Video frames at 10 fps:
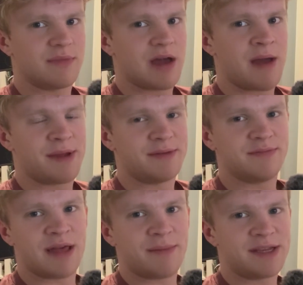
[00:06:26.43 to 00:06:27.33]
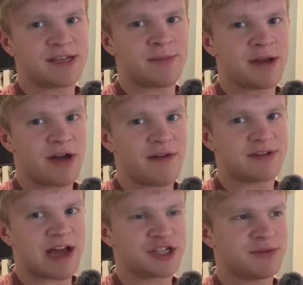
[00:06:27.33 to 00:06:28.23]
I mean, that means I might not have
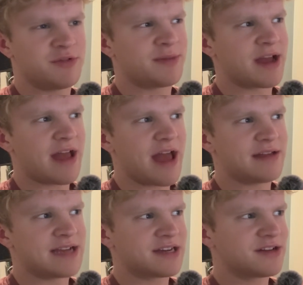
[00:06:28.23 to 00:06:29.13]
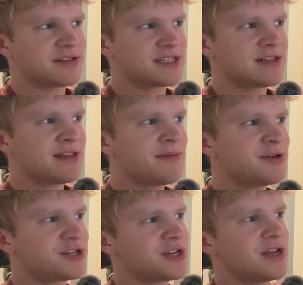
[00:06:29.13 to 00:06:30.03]
to actually improve my technical skill that
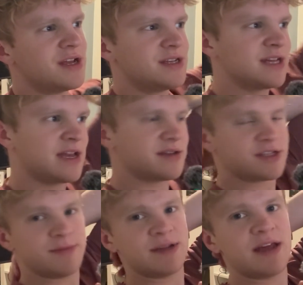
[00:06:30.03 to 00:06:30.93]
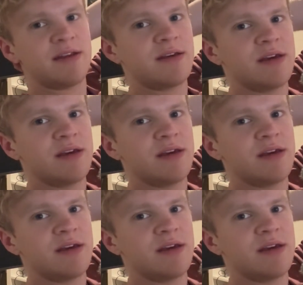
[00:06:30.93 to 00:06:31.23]
much to get sub 10.